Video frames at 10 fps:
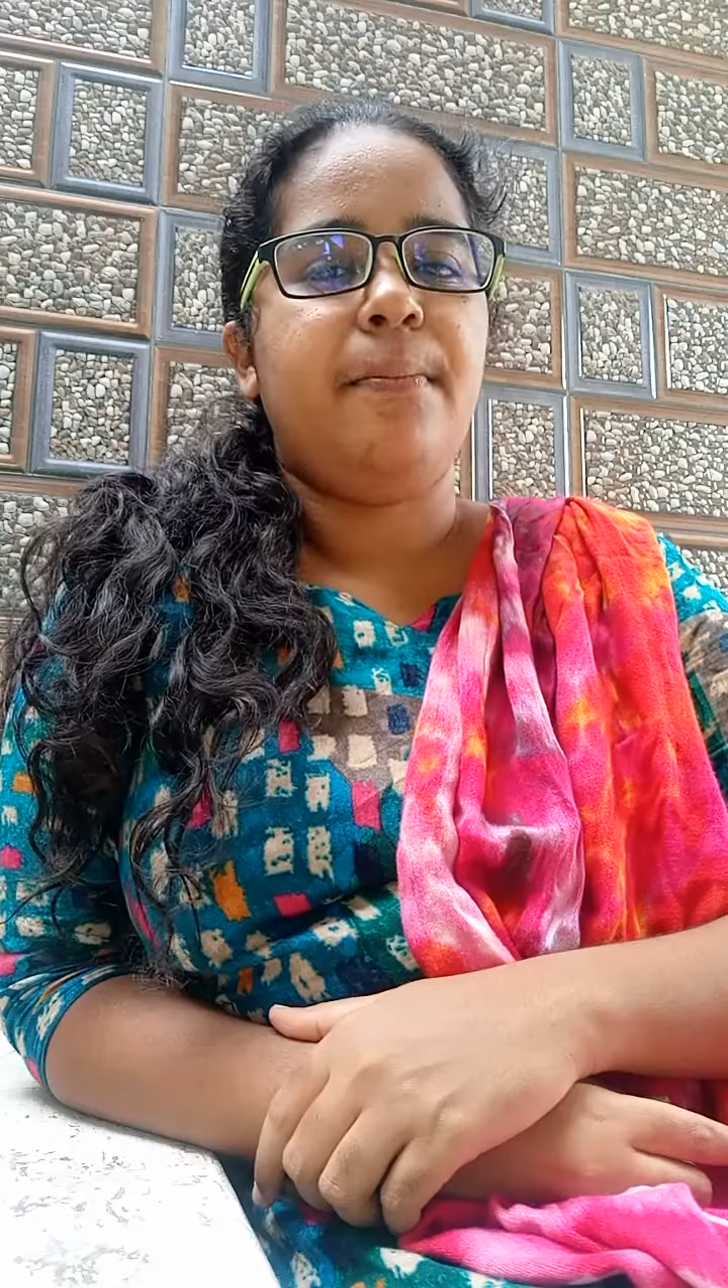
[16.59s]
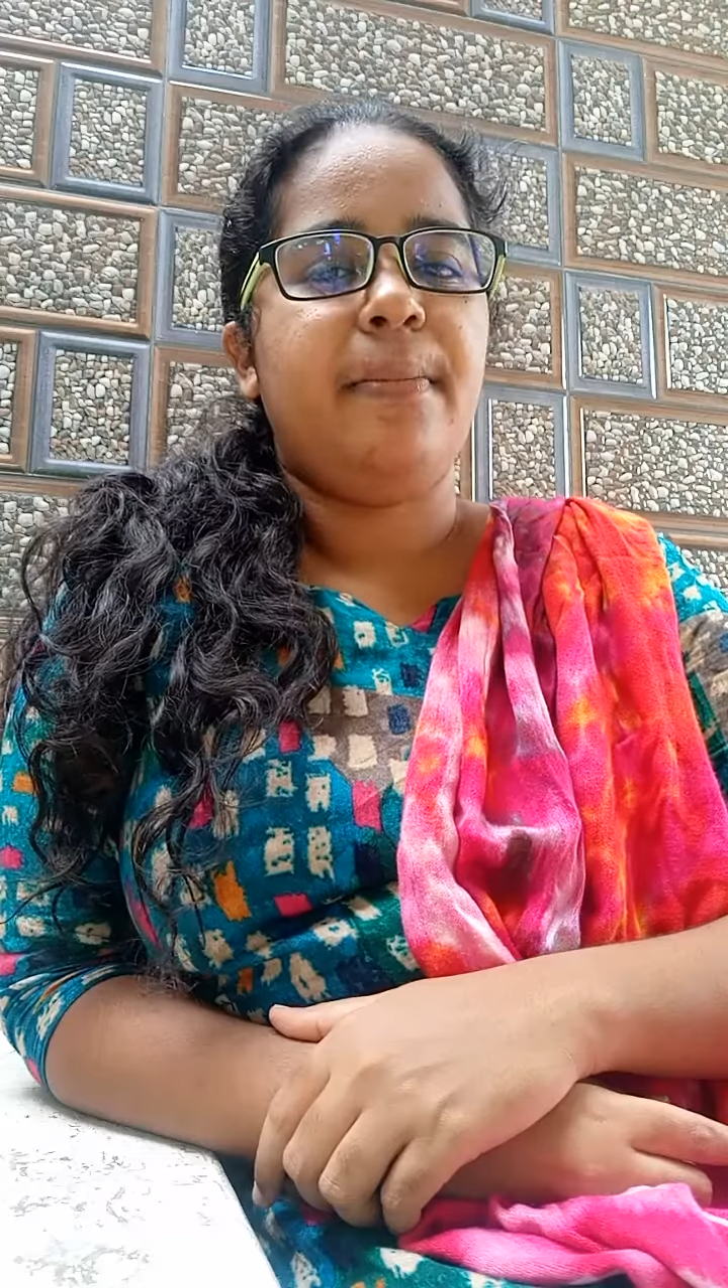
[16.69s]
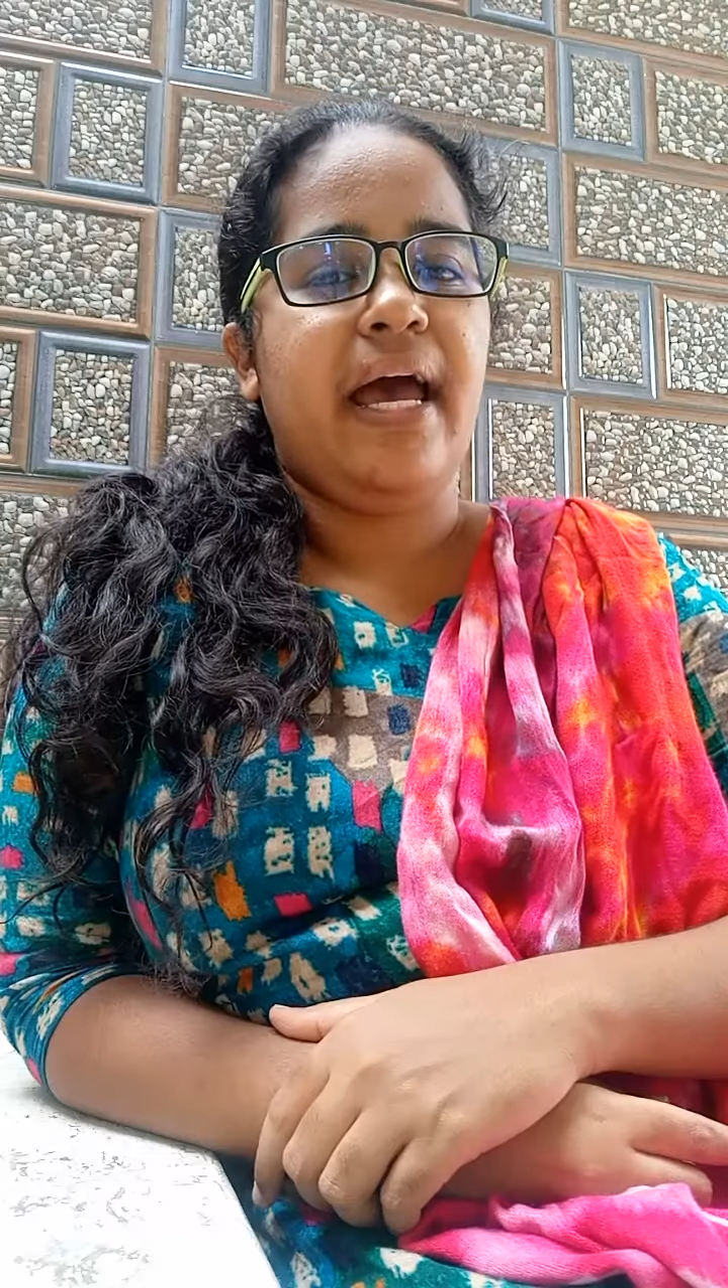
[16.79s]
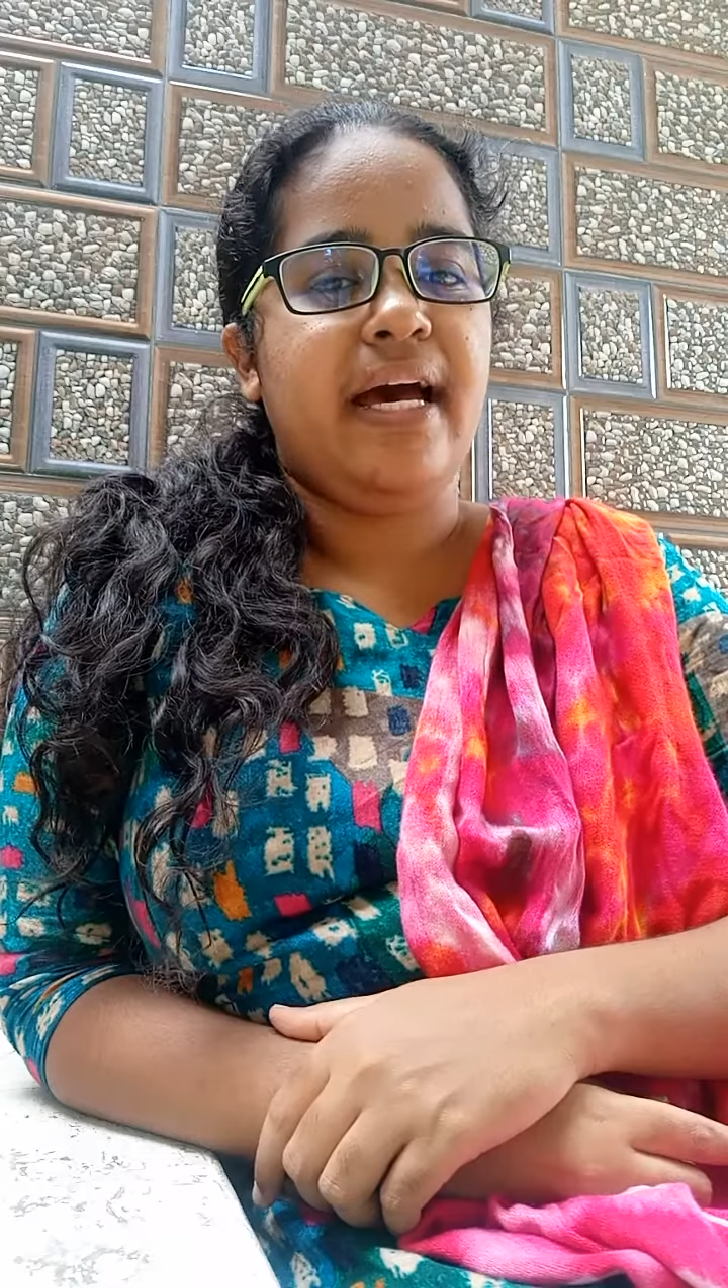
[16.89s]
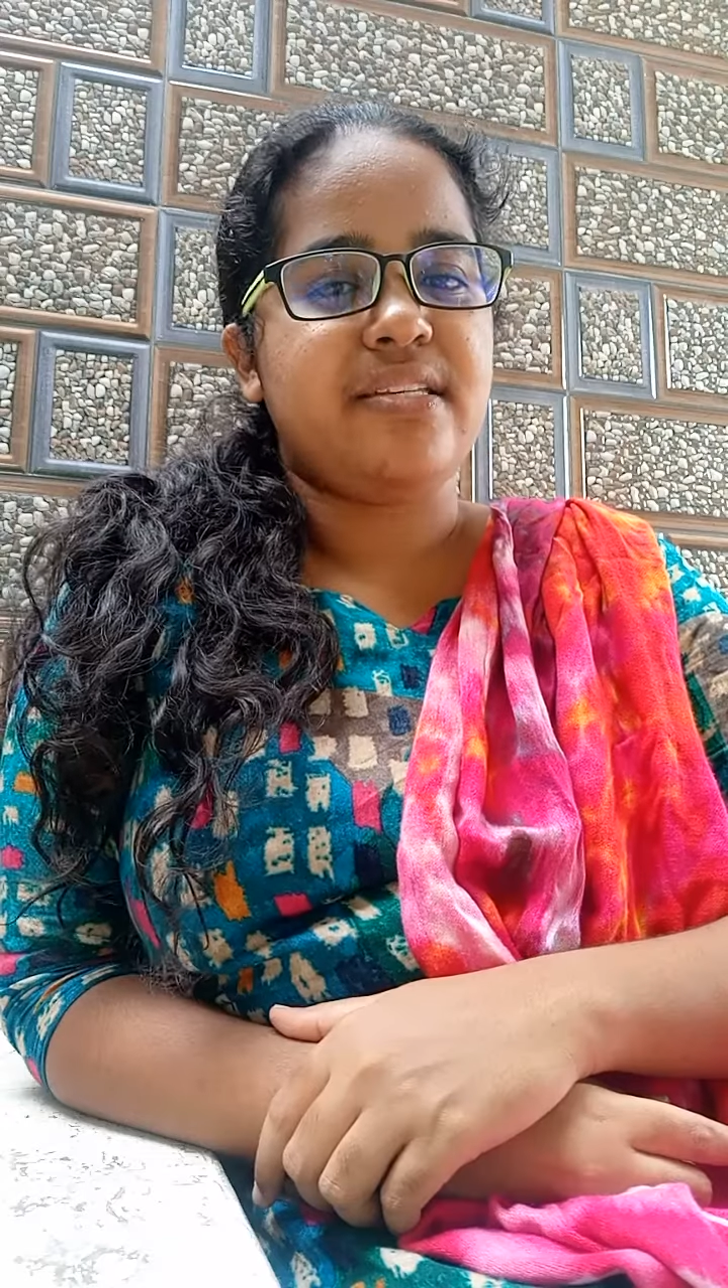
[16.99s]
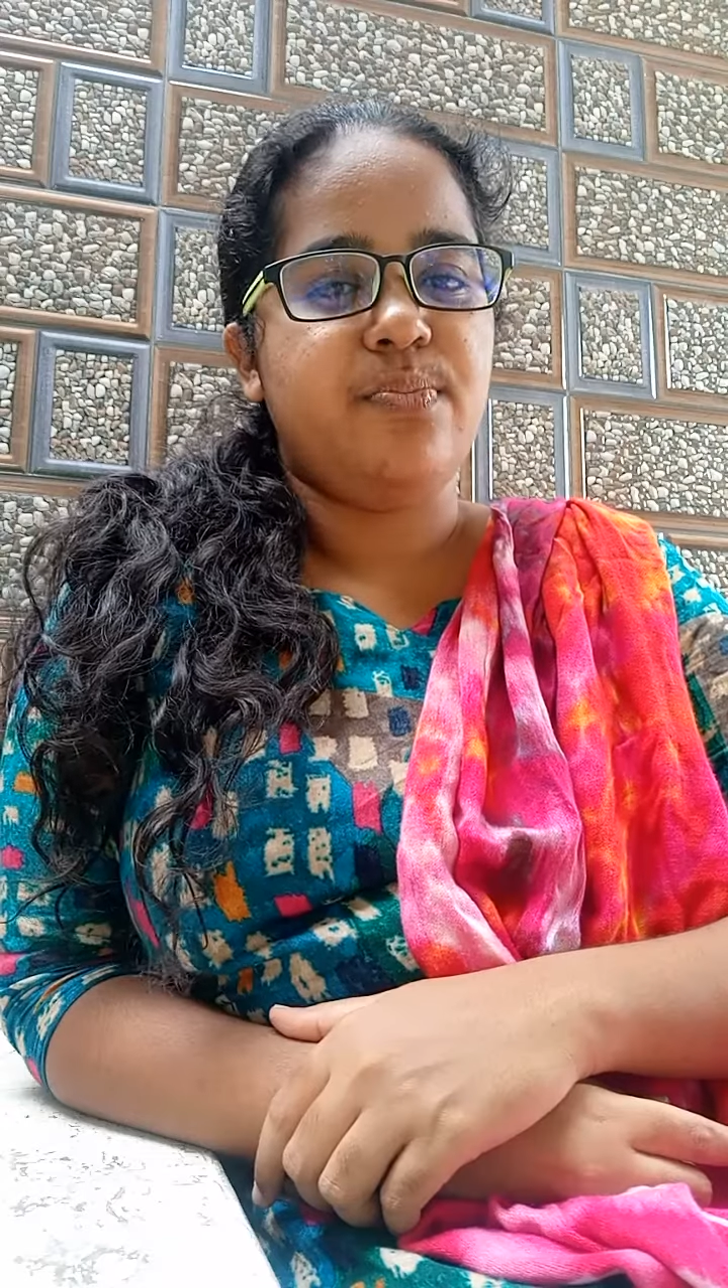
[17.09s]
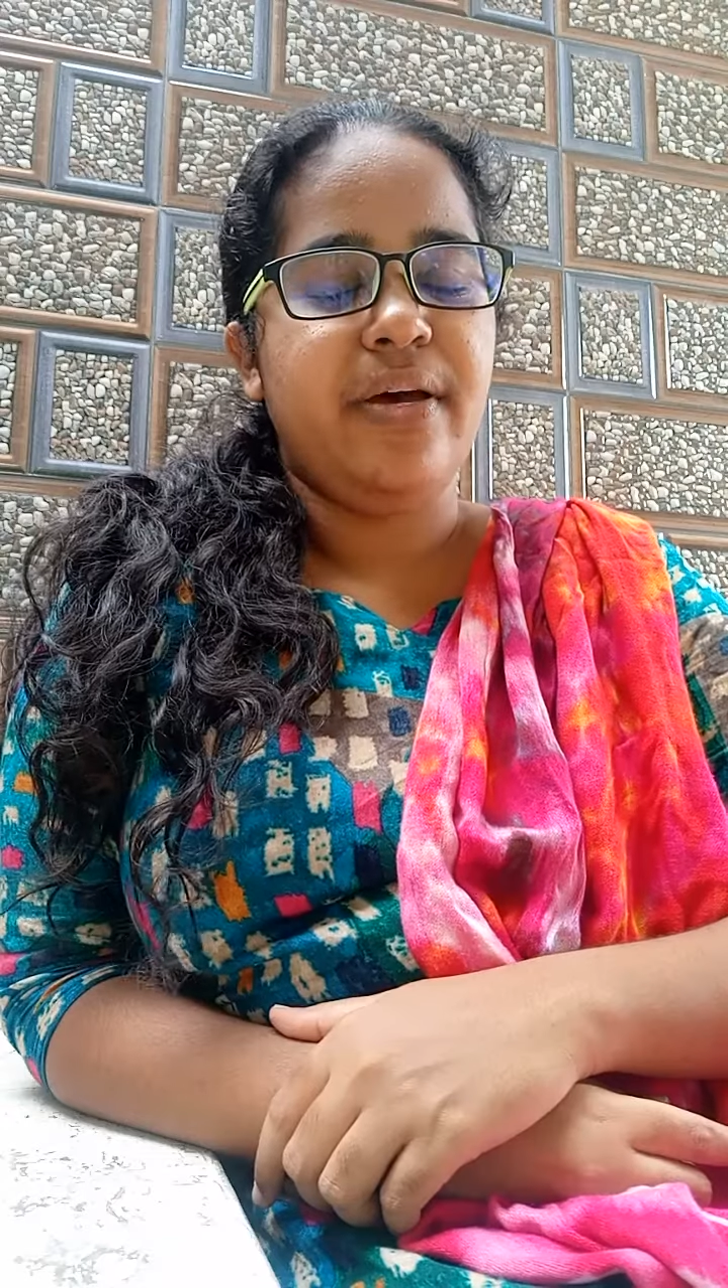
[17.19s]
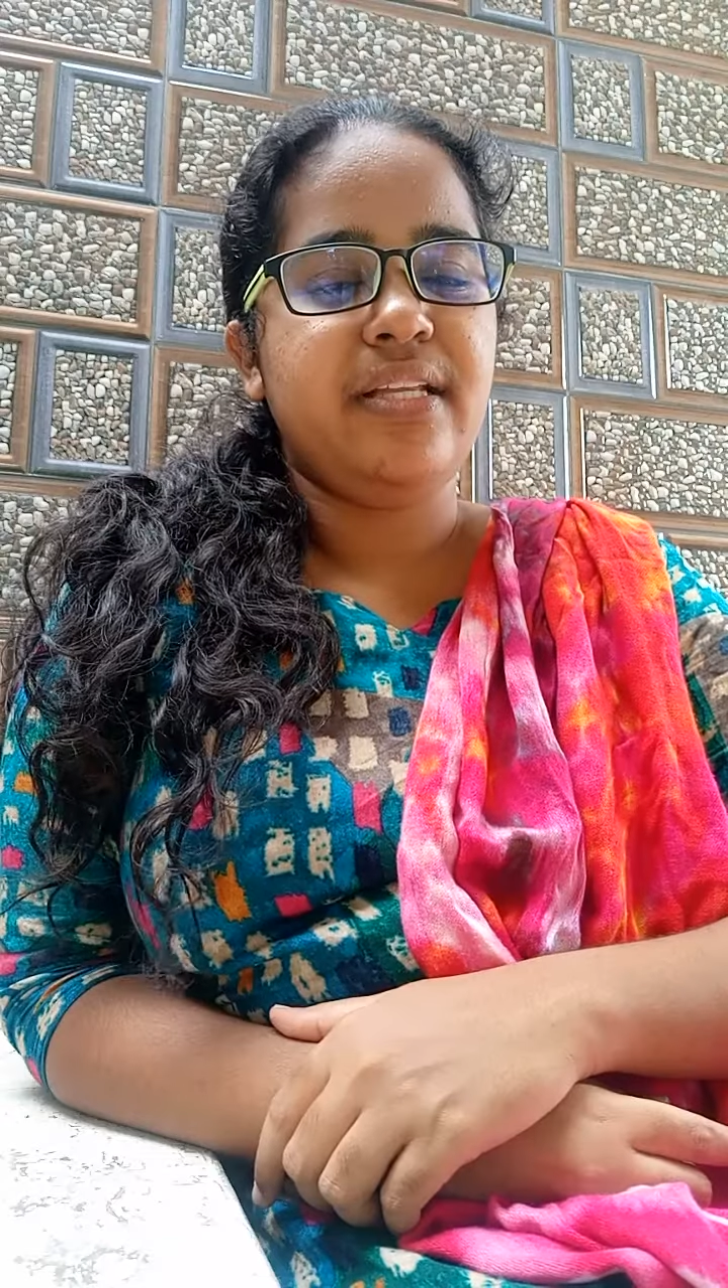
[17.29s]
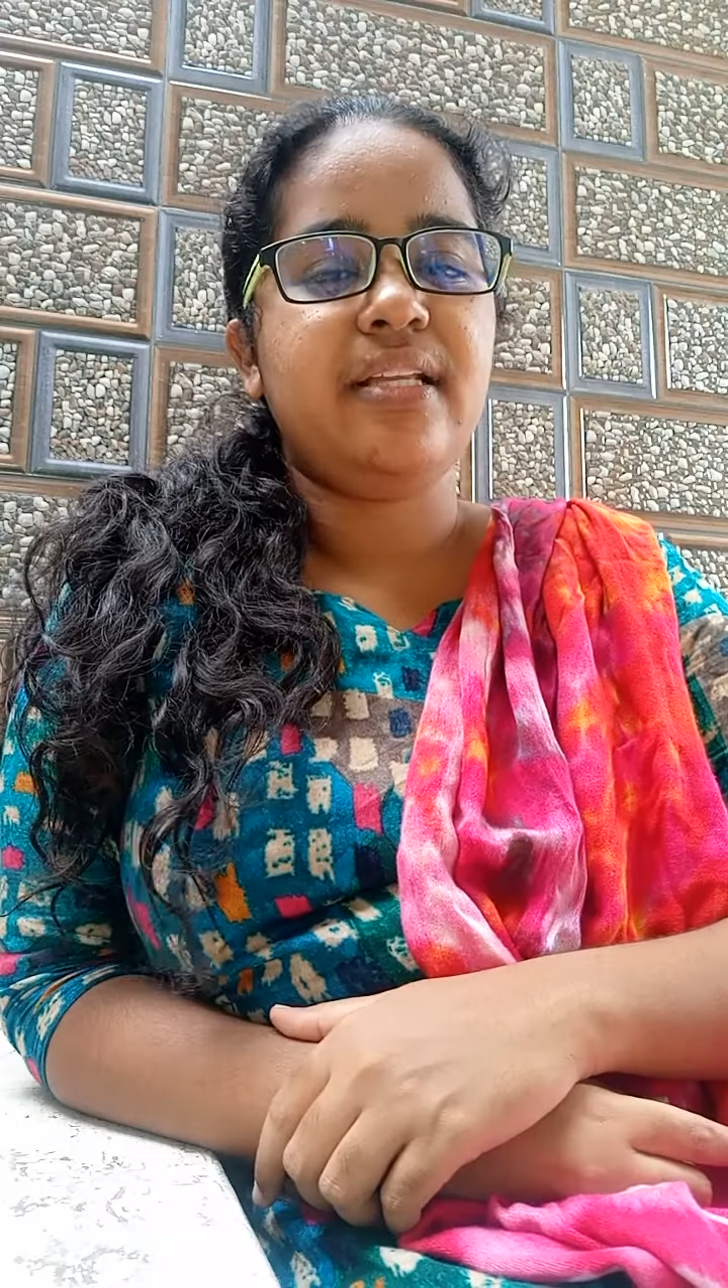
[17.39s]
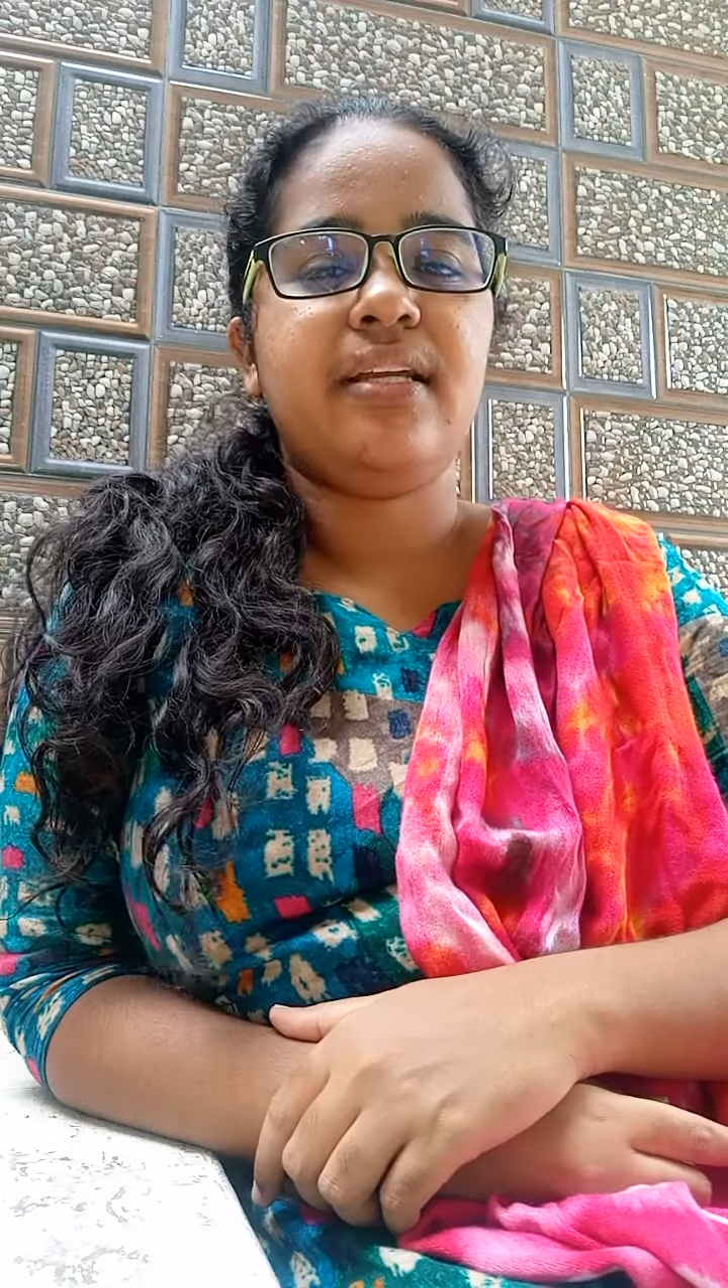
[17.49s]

my husband,